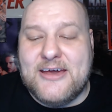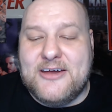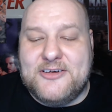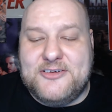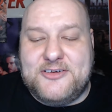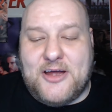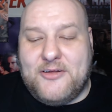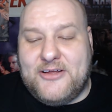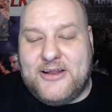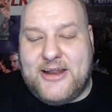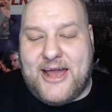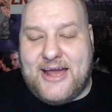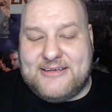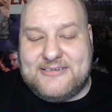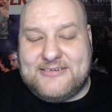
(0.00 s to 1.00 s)
Sheldon
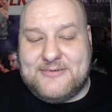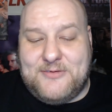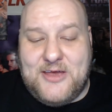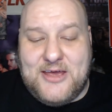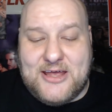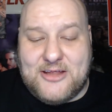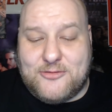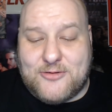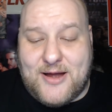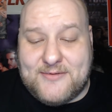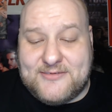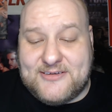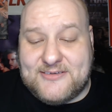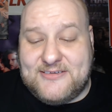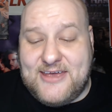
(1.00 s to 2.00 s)
asks if he can drive
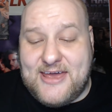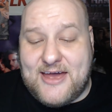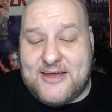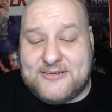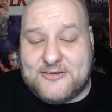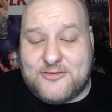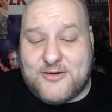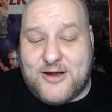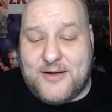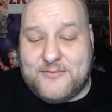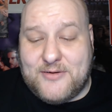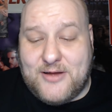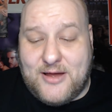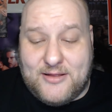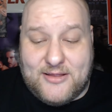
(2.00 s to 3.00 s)
since he has
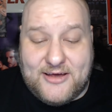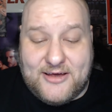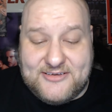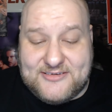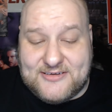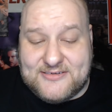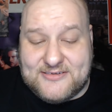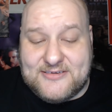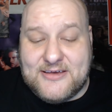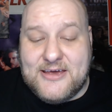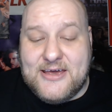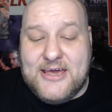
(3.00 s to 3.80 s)
a license.